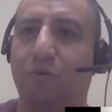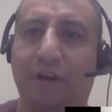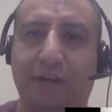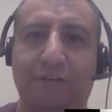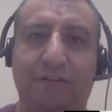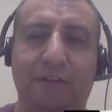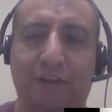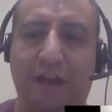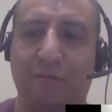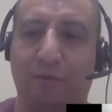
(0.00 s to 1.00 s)
bringing to the
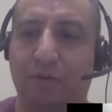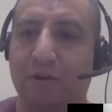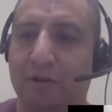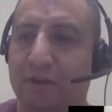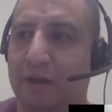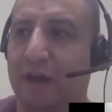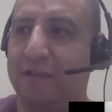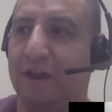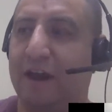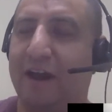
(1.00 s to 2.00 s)
table.
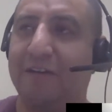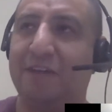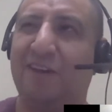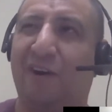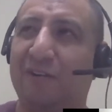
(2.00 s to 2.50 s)
And I think